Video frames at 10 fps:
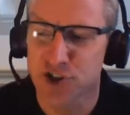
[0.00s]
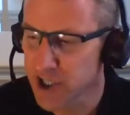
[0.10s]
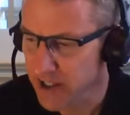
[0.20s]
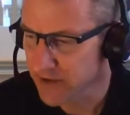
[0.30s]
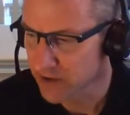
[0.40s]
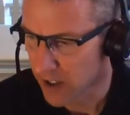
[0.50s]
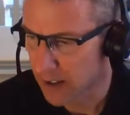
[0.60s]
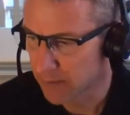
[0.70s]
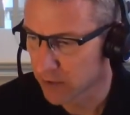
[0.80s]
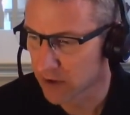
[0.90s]
Just checking the
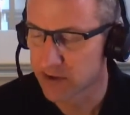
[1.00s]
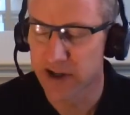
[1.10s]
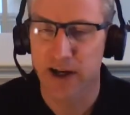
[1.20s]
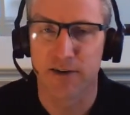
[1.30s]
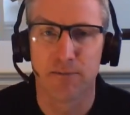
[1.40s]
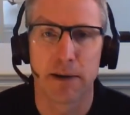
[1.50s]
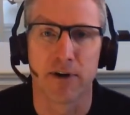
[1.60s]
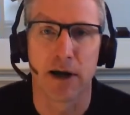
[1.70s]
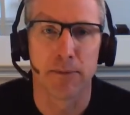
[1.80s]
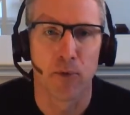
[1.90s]
time, we can take
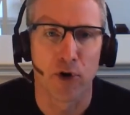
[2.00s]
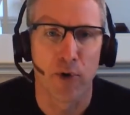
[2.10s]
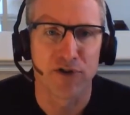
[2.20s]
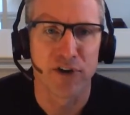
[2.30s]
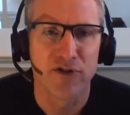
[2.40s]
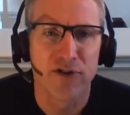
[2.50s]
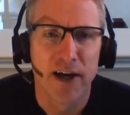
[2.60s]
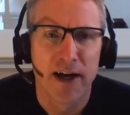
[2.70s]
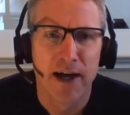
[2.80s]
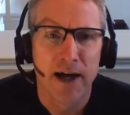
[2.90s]
maybe a couple more questions.